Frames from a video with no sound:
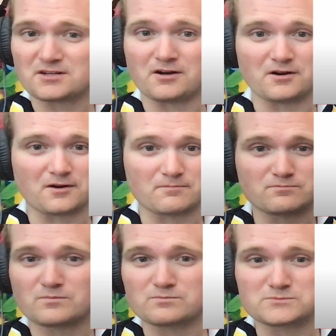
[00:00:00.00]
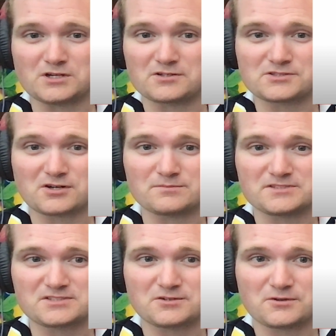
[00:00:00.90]
are long term
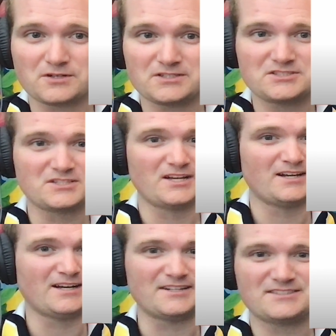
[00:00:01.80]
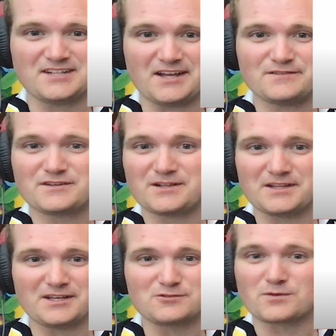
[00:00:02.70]
storage, a safe,
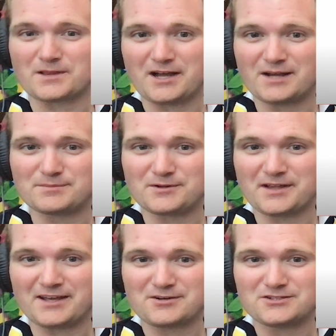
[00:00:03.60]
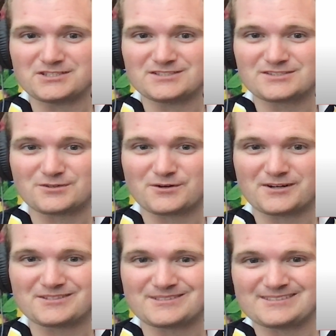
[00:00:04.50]
clean, reliable energy
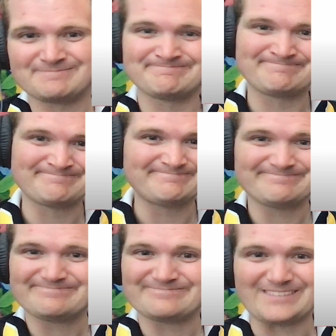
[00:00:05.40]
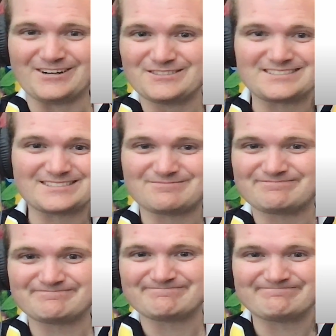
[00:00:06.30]
source. There's
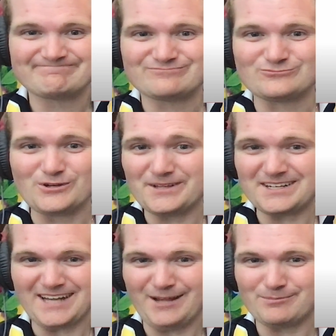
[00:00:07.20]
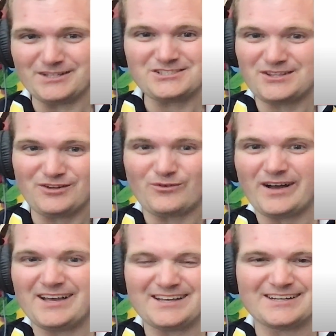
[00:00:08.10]
really not much in the
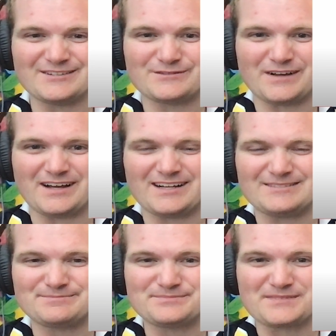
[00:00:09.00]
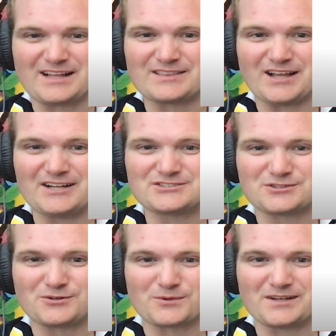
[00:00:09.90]
way of uh,
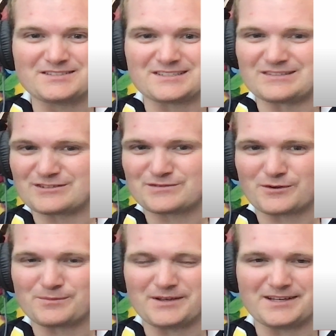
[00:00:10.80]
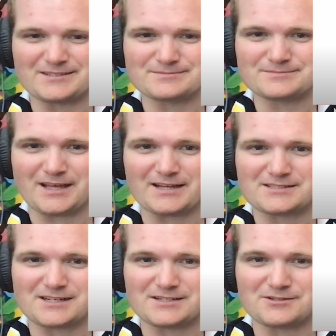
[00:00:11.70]
logical reasons for being
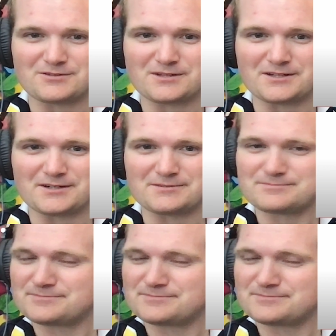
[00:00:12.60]
anti nuclear.